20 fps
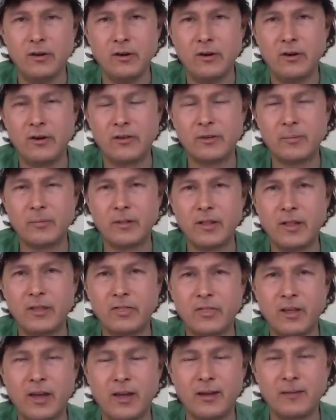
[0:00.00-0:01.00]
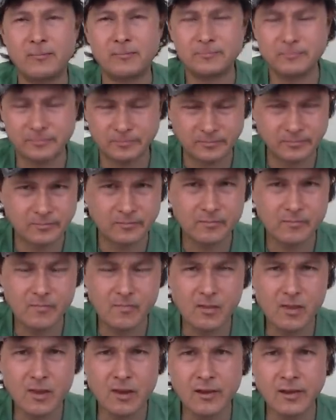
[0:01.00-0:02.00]
or something like that.
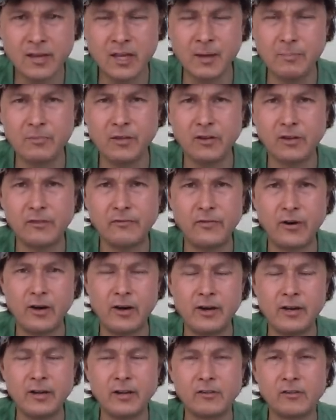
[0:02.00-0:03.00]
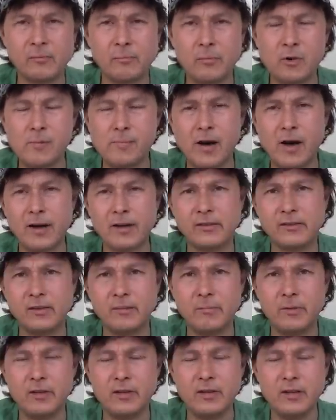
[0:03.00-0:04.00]
Keep things fun, get some probiotics
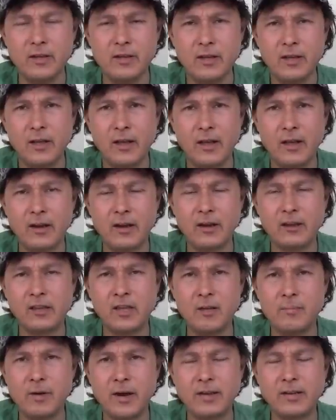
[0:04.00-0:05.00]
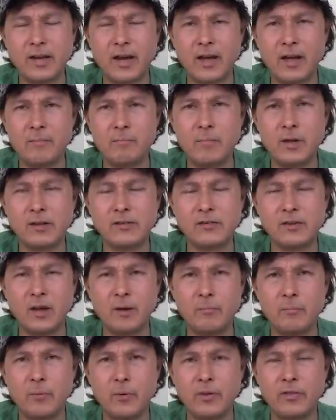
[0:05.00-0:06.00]
in me, and uh, keep my diet mixed
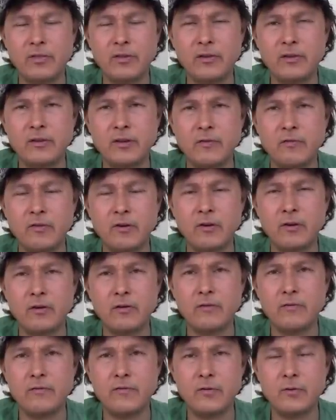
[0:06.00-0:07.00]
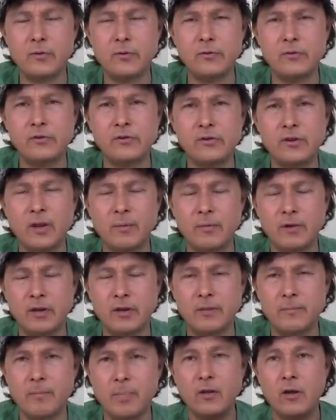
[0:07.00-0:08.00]
up with different foods coming
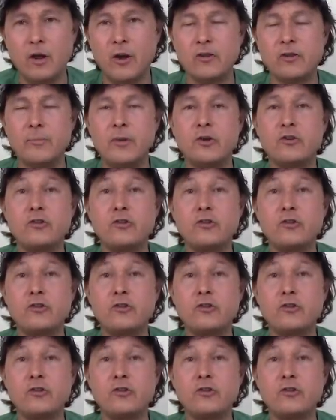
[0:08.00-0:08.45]
in. Also make